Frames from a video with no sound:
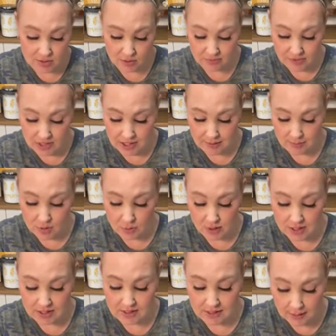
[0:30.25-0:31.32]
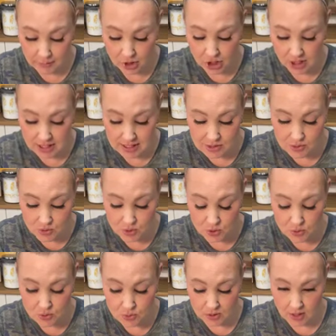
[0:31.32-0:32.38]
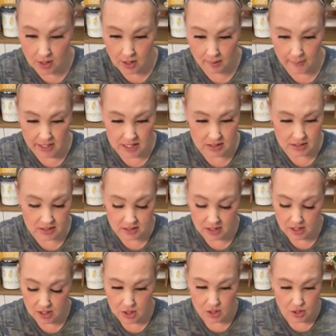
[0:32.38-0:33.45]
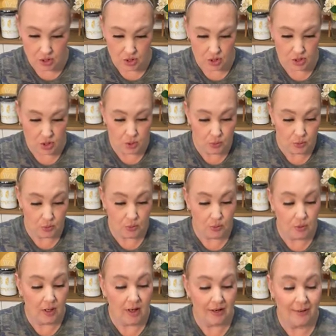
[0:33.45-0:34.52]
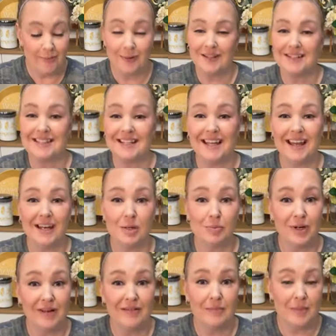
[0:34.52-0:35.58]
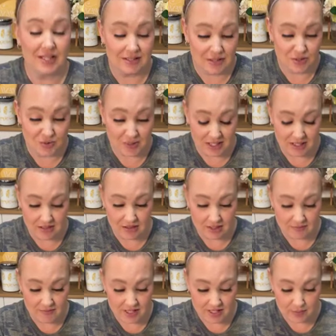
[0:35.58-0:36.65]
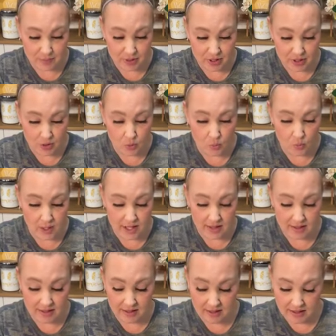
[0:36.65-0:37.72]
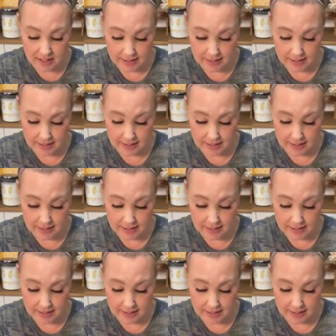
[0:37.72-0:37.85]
So if you type the word summer into the comments, you are going to get a private message right here on Facebook with